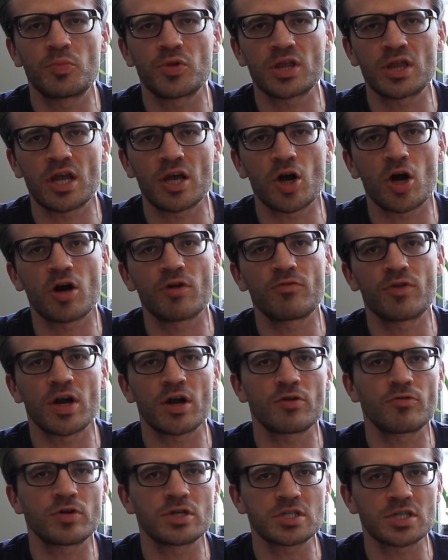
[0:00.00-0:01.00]
but they are
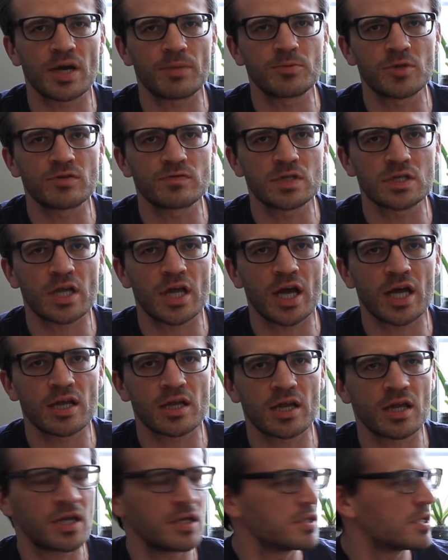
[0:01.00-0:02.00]
very receptive to that,
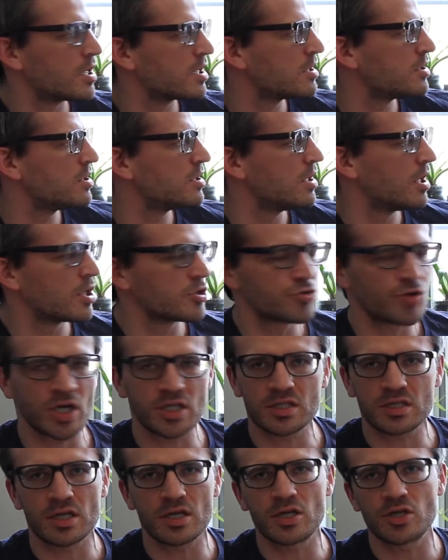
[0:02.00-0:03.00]
and they did
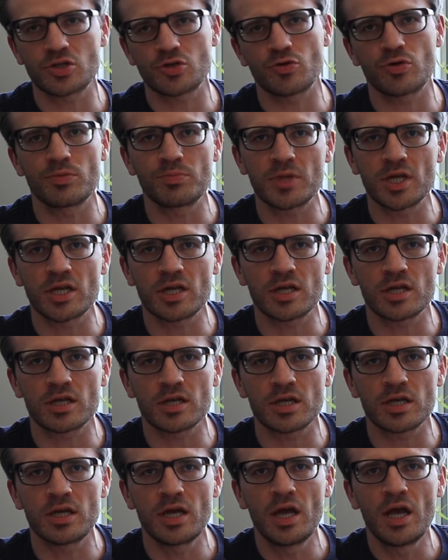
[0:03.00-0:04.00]
address the issue
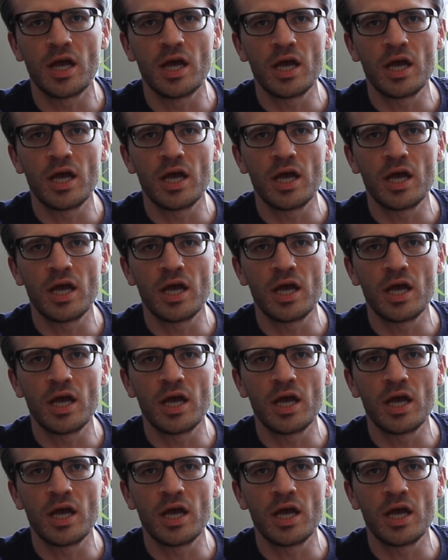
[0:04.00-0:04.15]
immediately.